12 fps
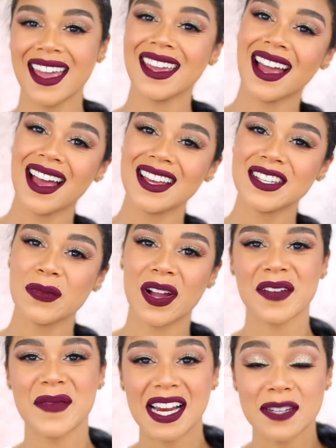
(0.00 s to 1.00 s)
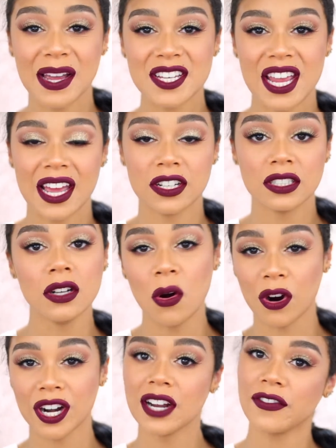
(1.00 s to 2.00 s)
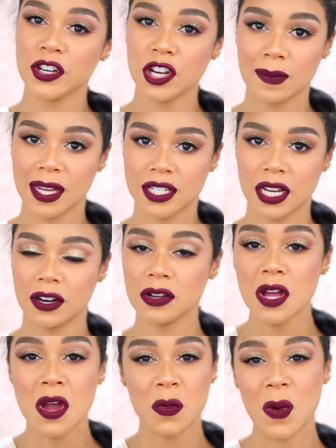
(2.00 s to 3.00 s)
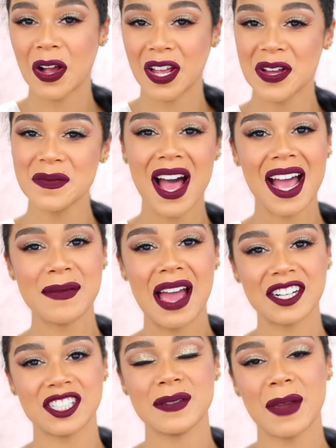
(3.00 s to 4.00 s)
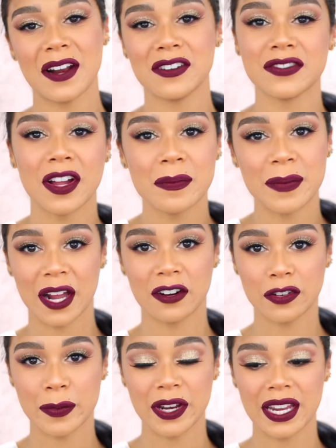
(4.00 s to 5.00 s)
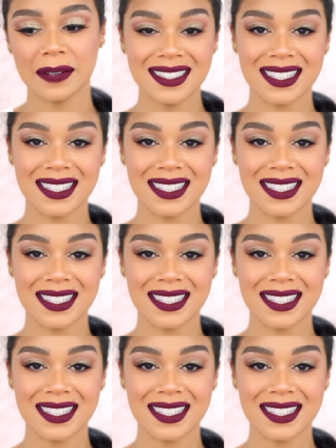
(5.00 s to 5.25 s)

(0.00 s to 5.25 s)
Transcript: Hey guys, welcome back to my channel, or if you're new to my channel, welcome. I'm Ashley Battle from Battle for Beauty.